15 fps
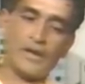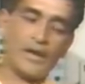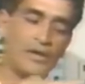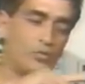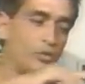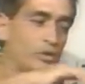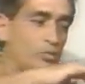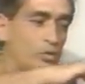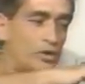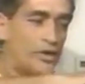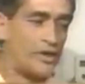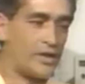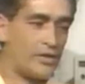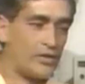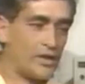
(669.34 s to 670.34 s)
And we were
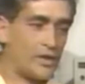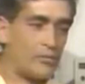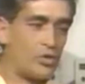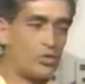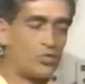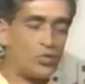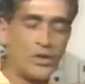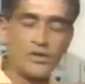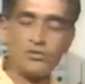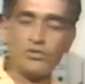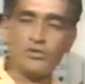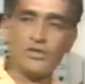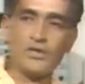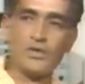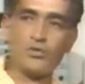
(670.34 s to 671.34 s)
hearing about what
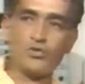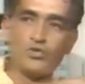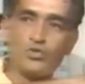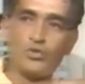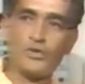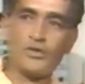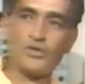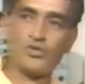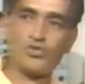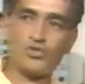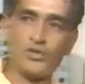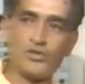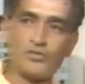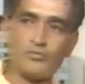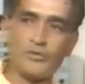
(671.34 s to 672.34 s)
Odinga was doing in the
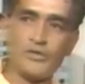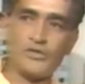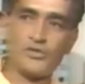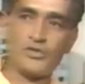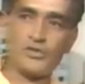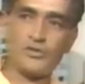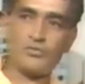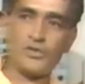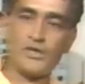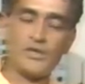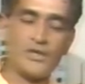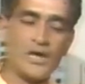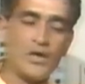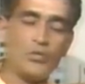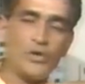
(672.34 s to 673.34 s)
streets of Belize City,
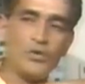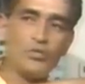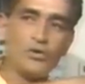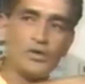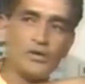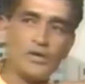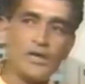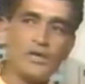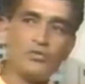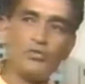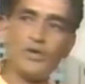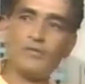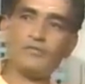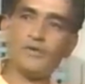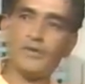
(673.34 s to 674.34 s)
right? And we were getting
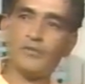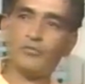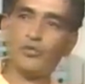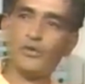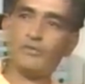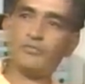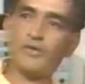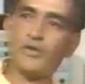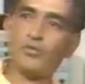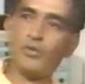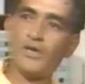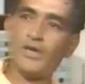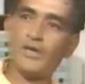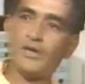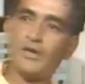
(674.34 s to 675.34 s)
ready for him. In fact,
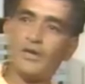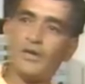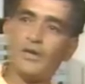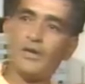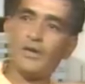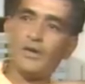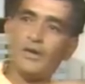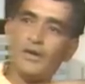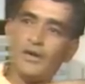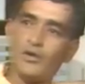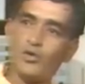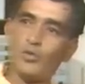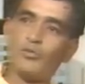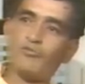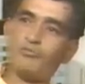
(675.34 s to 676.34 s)
we had a
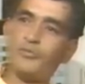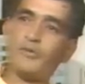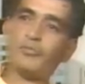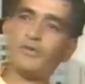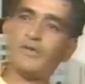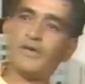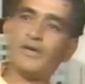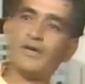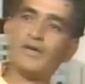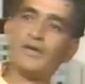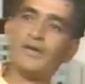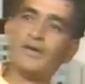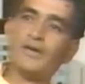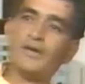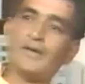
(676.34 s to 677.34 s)
group of people
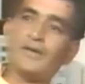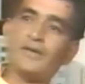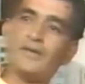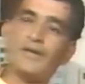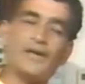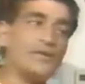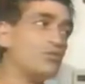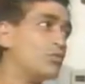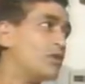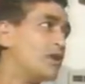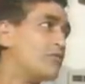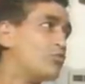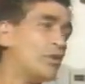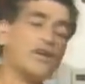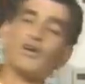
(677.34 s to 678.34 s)
there that would
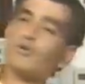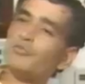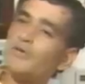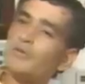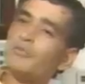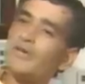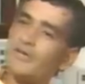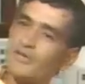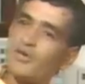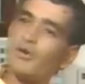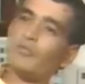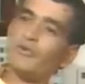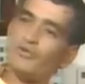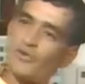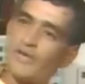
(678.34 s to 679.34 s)
have welcomed him had he
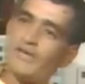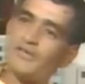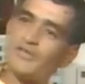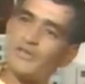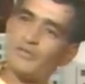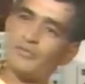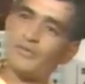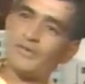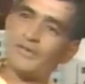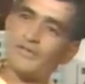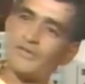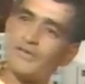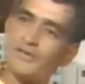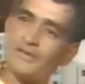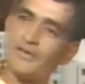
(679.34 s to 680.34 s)
come and tried the same thing
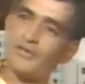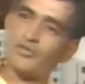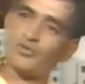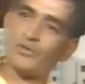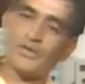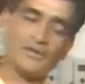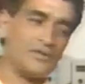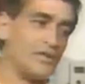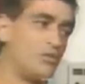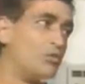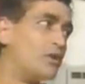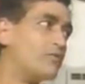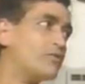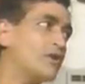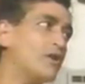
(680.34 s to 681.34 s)
in San Ignacio. And I think
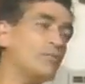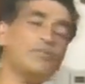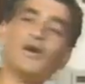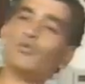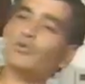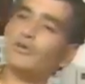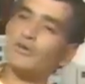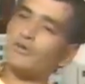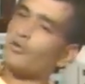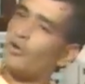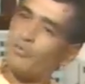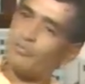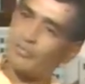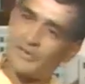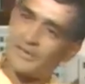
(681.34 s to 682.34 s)
he would have gone back with a
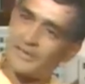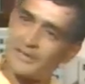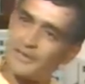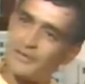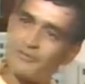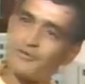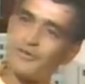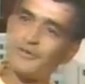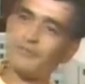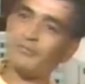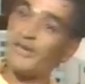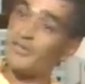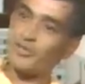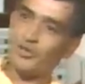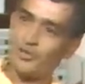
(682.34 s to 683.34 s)
completely
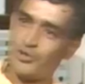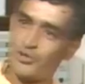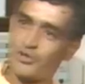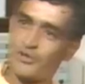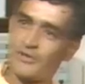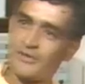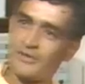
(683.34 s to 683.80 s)
different message.